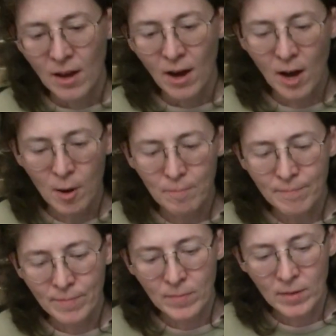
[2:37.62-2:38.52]

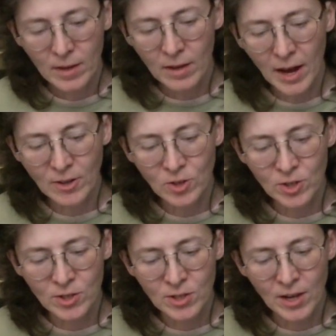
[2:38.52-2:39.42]
I
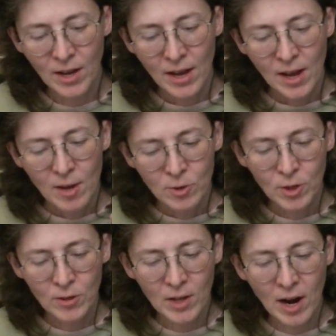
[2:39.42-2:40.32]
just
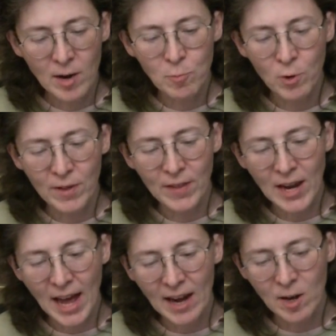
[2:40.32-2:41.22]
took the cardboard and then
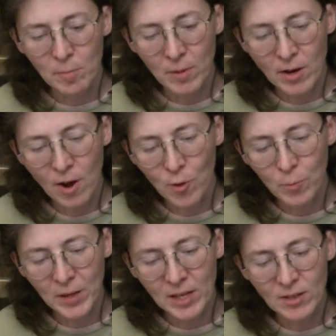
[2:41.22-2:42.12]
added another
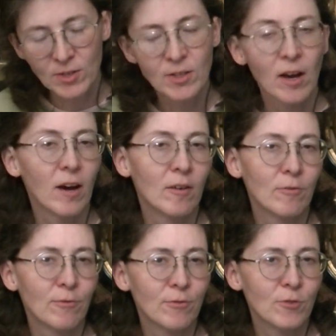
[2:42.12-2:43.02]
piece
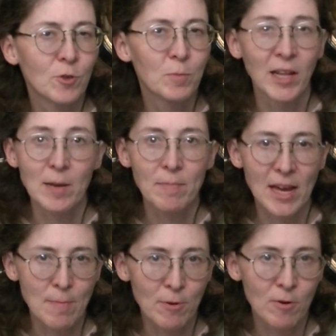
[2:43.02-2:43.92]
of just plain
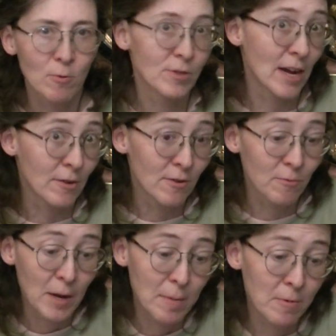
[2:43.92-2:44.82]
paper or decorative
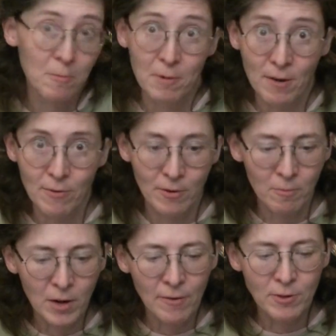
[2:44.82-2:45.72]
paper or
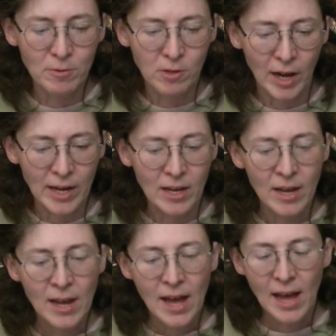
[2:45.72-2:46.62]
whatever you like.
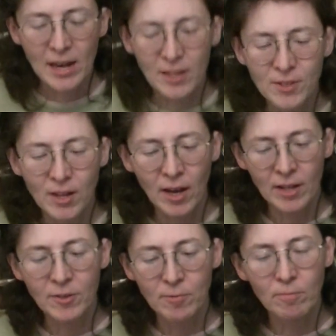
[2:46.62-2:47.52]
And it's a
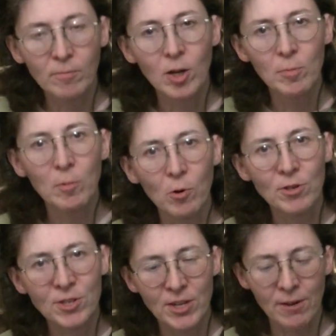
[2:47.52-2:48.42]
little bit more
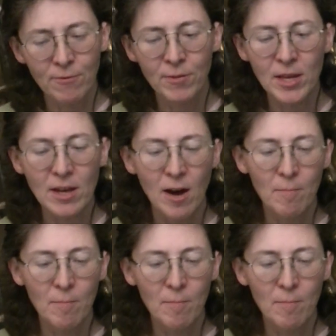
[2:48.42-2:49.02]
stiff. The